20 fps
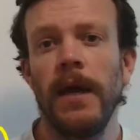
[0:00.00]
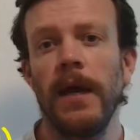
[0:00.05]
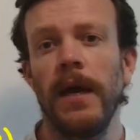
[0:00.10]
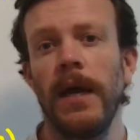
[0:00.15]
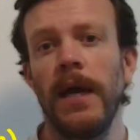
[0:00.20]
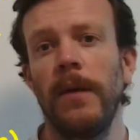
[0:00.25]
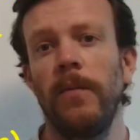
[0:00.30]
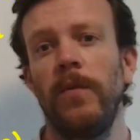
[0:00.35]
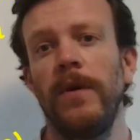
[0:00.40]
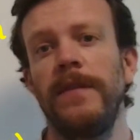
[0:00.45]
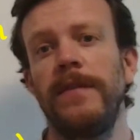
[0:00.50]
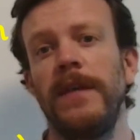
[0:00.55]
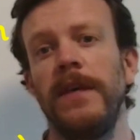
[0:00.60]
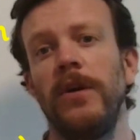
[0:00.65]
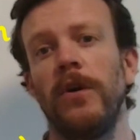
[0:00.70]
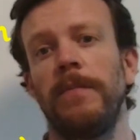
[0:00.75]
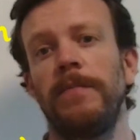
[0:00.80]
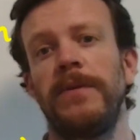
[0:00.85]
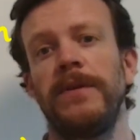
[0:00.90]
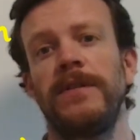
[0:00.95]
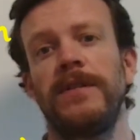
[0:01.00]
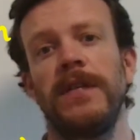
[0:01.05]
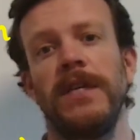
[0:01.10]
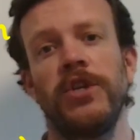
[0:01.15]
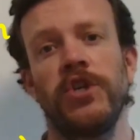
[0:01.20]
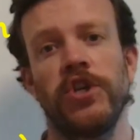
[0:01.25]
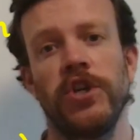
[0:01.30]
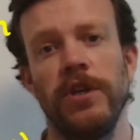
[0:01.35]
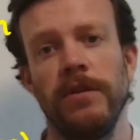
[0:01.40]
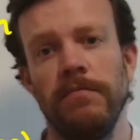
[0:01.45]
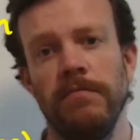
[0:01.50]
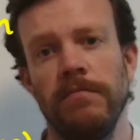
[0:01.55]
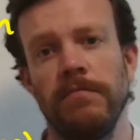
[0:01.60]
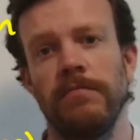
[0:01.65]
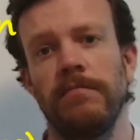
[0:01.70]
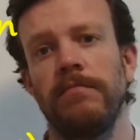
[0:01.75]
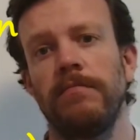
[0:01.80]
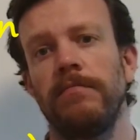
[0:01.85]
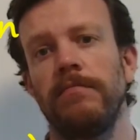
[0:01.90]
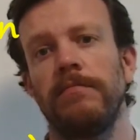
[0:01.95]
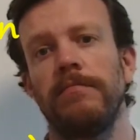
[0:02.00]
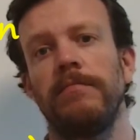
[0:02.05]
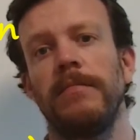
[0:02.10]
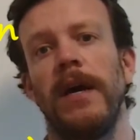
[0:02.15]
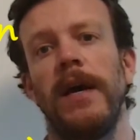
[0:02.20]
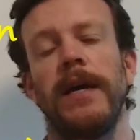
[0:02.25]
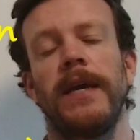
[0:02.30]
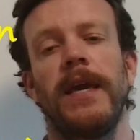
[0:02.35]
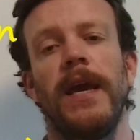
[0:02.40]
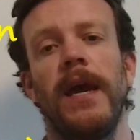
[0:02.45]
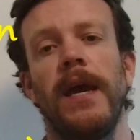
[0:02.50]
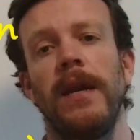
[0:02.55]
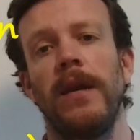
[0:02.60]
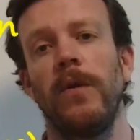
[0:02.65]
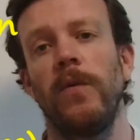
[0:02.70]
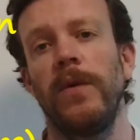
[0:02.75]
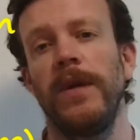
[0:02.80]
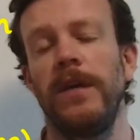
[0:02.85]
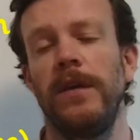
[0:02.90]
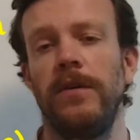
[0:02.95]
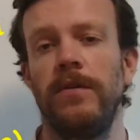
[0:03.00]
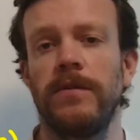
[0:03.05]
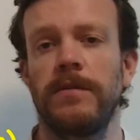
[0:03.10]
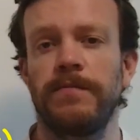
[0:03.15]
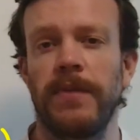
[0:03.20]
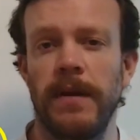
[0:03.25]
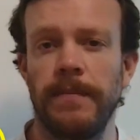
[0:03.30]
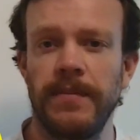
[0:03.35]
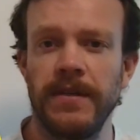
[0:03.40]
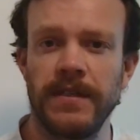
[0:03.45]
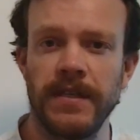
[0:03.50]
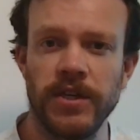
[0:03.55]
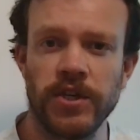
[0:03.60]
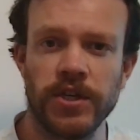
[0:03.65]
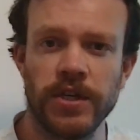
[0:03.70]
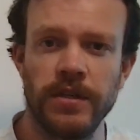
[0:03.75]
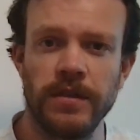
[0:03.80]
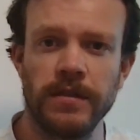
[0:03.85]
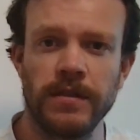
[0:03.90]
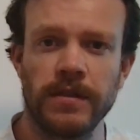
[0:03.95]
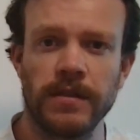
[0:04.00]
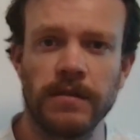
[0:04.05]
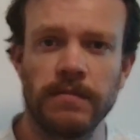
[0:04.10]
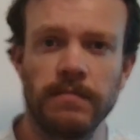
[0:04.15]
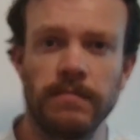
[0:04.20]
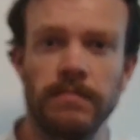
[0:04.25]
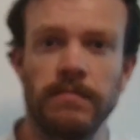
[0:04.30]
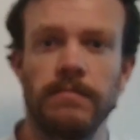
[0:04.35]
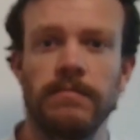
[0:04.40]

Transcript: And with the opposition, again, we use prepositions,